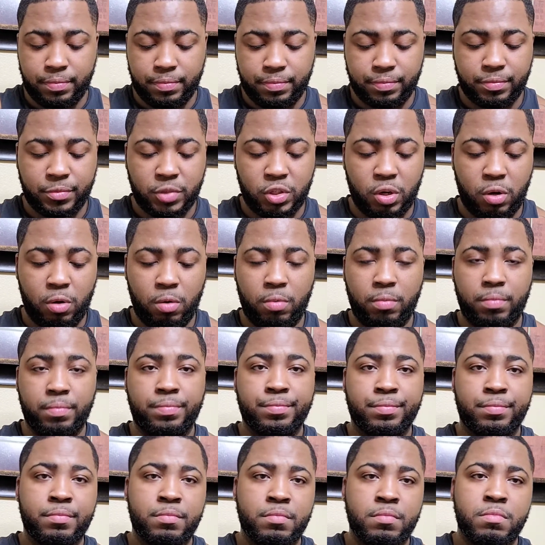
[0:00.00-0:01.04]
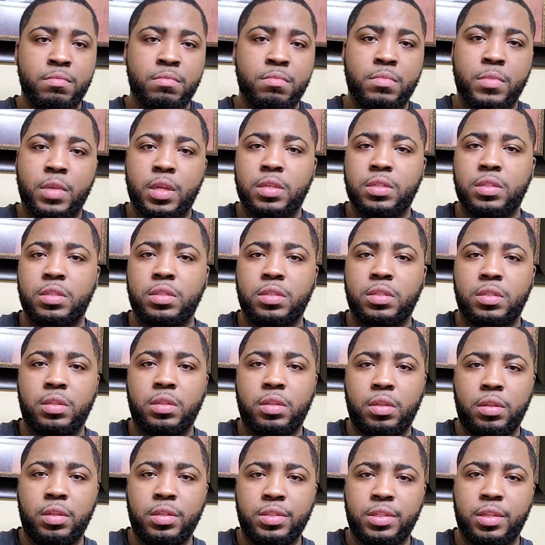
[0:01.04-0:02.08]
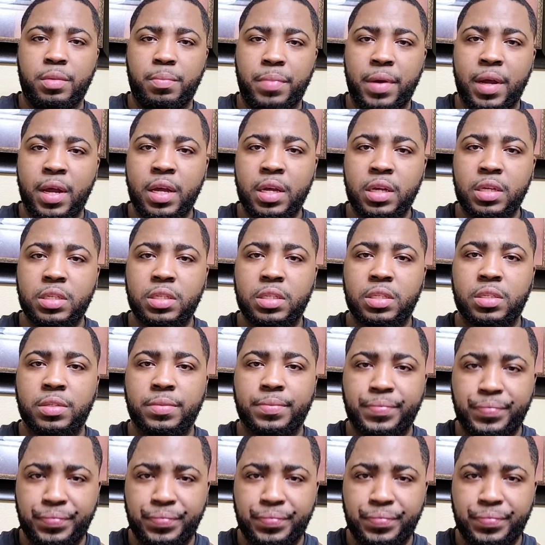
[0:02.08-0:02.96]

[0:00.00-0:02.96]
So this is the box.